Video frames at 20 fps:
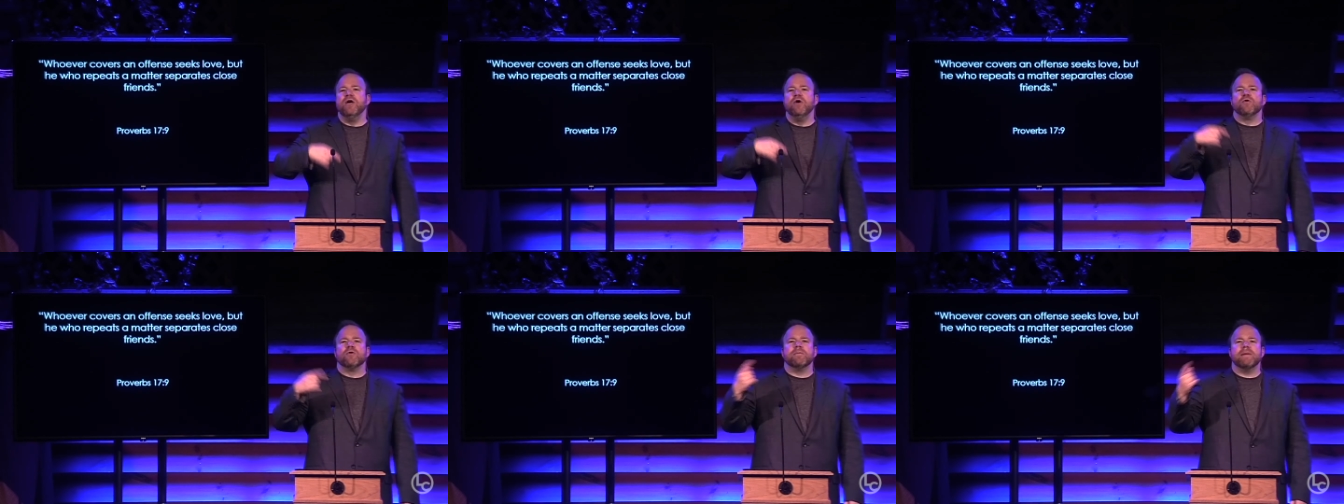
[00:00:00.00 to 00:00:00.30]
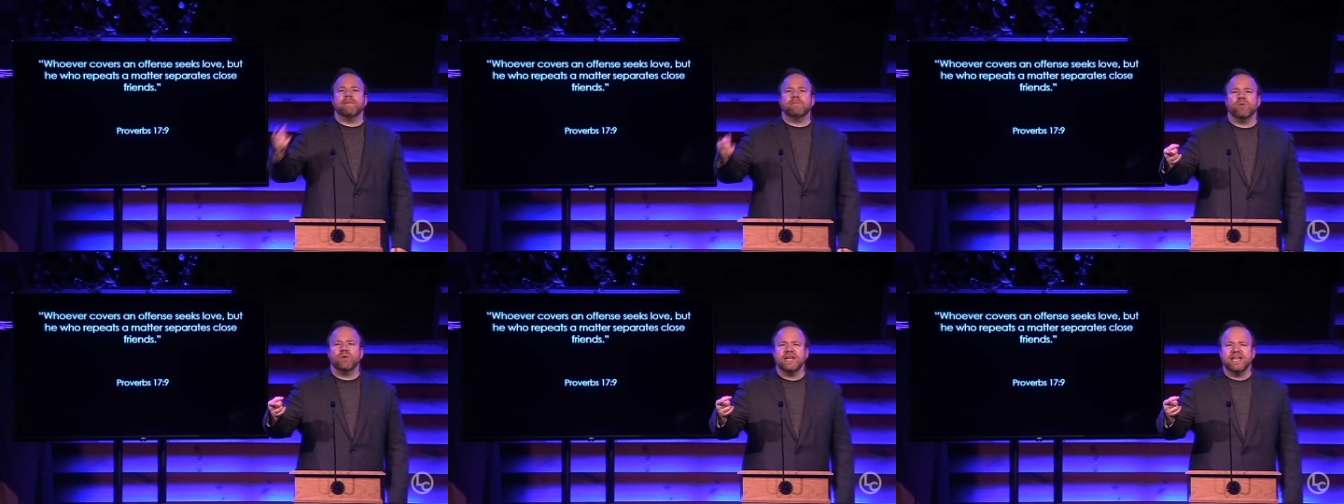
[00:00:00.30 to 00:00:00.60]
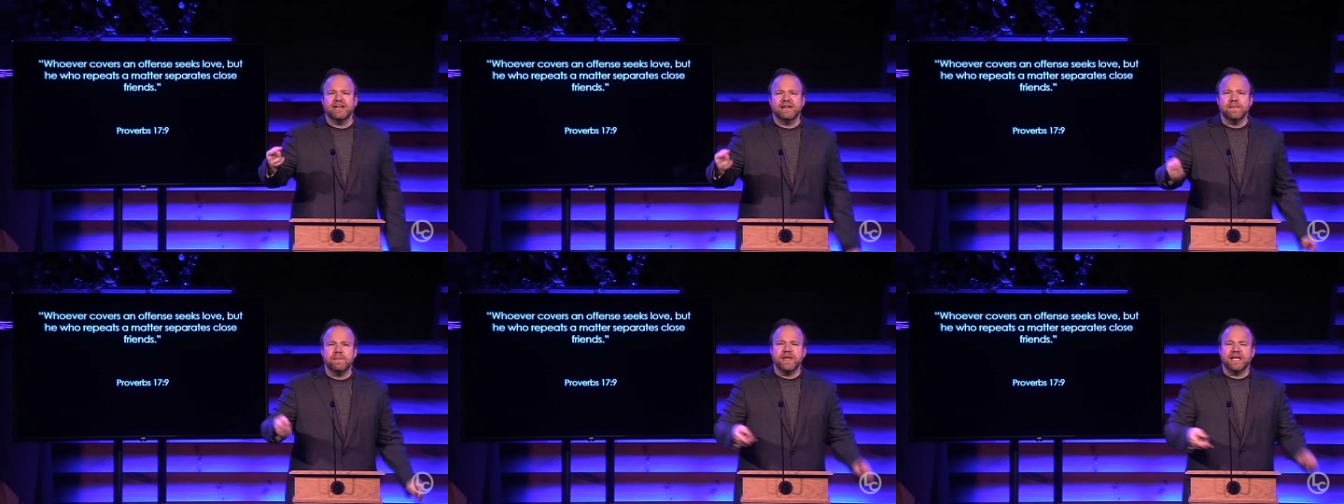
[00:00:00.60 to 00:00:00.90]
Remember when
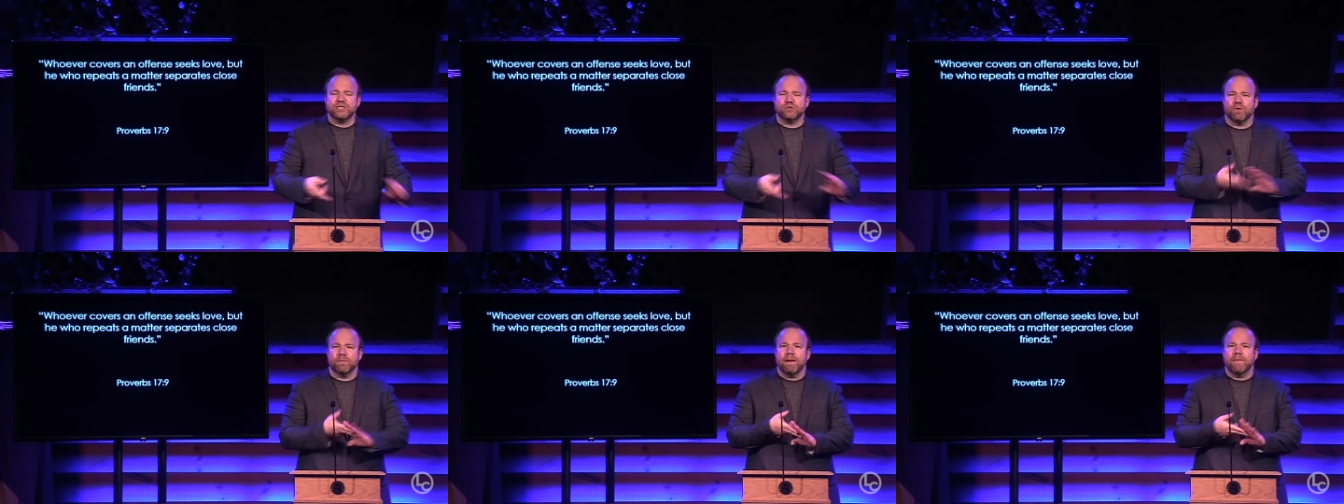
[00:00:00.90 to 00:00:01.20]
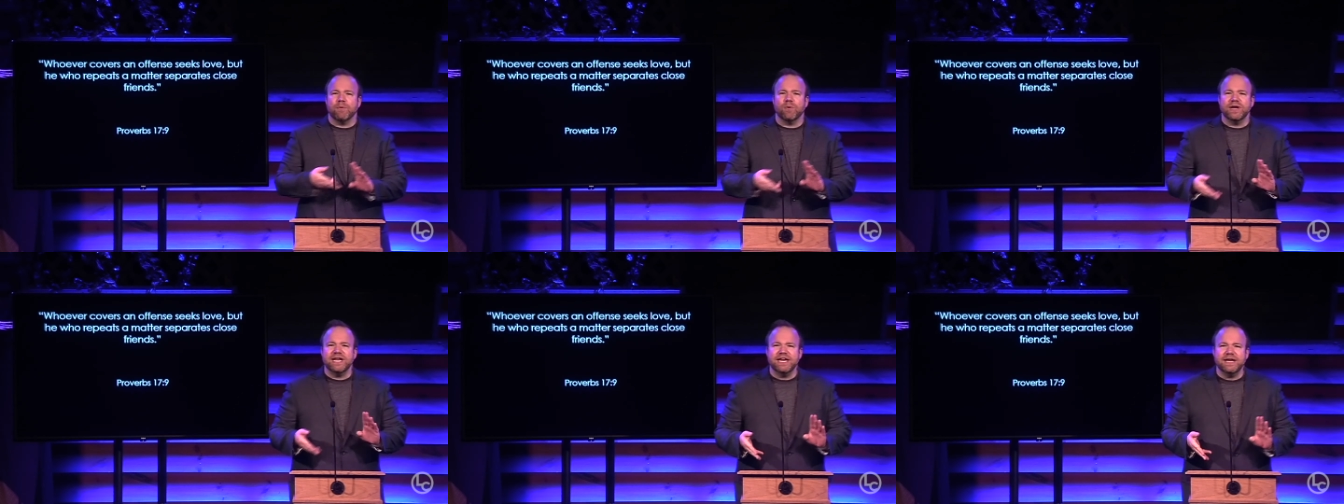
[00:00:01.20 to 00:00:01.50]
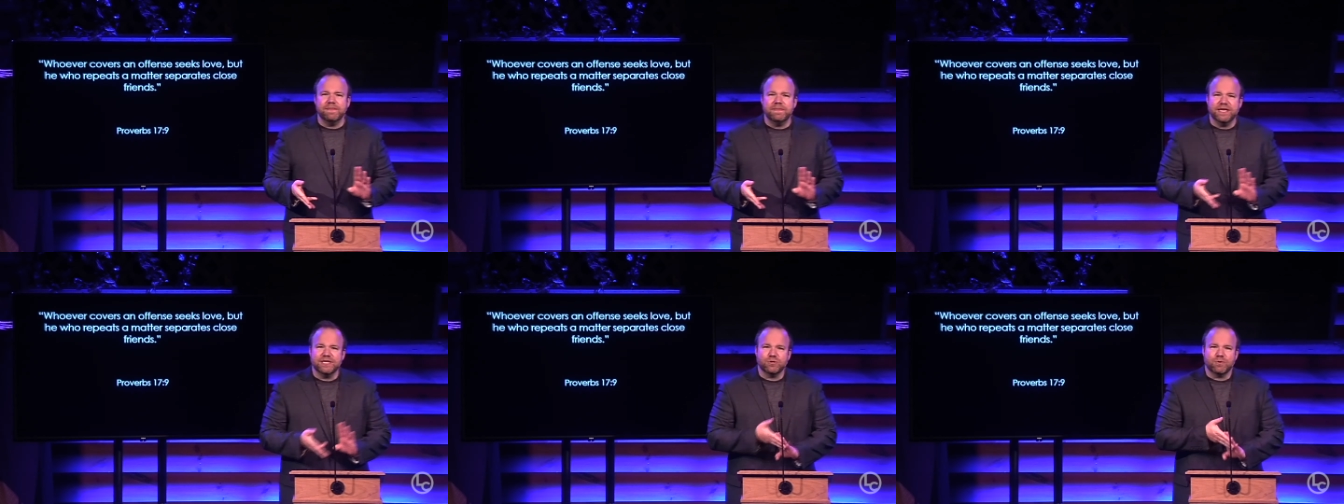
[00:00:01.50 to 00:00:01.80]
you did this? Remember when you
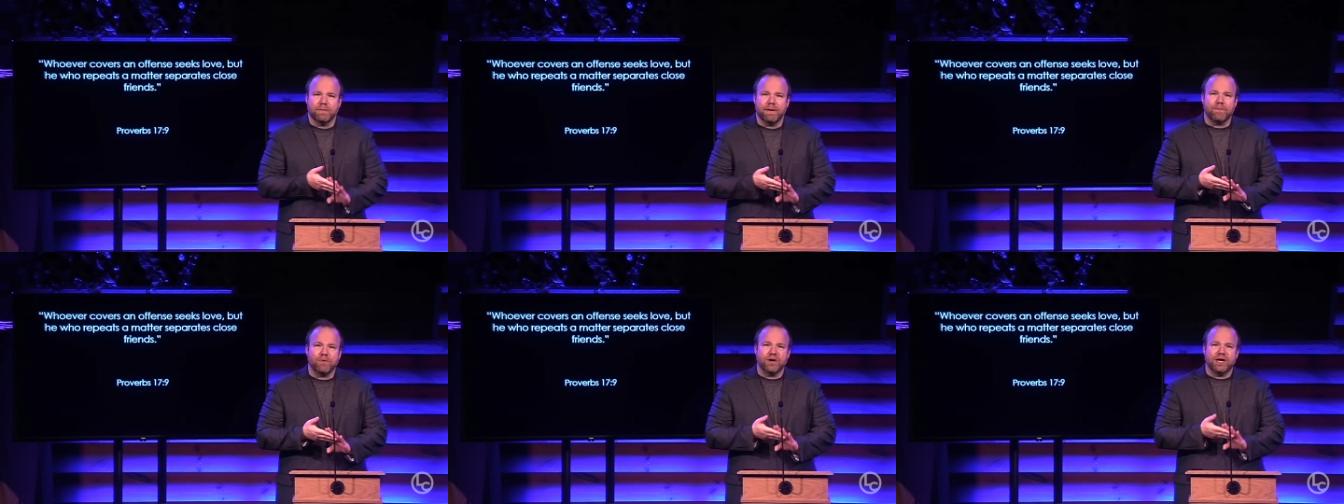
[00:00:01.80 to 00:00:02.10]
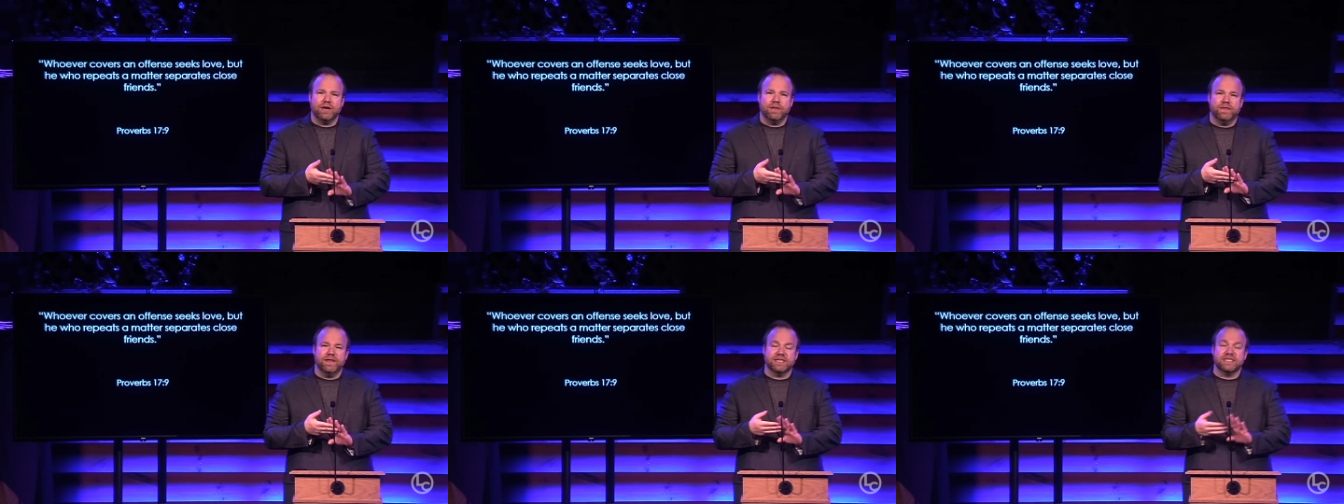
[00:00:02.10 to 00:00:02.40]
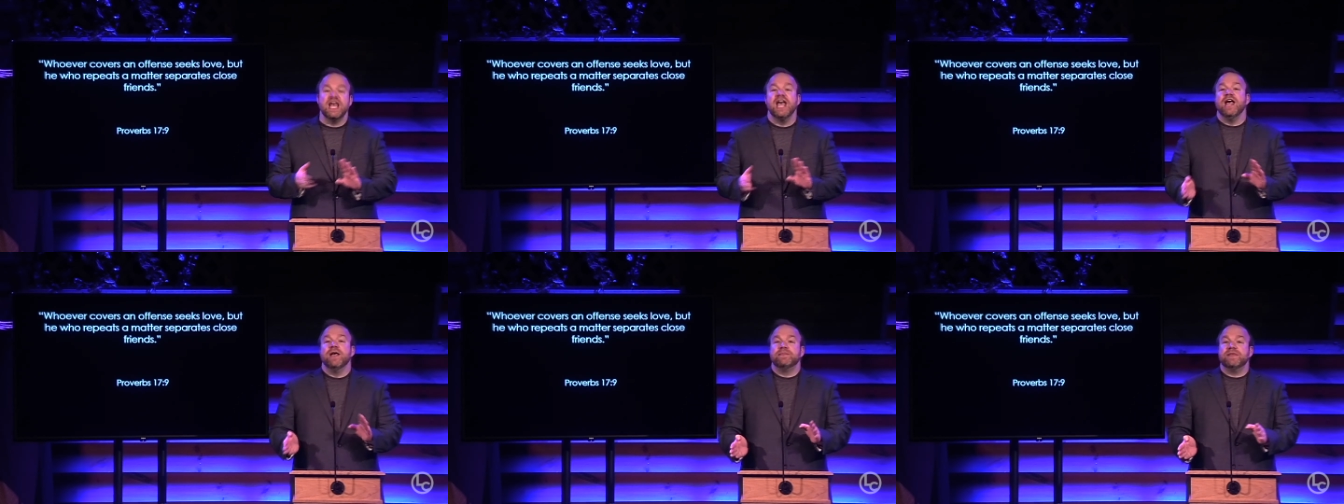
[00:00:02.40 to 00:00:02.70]
did this? Remember when you did this?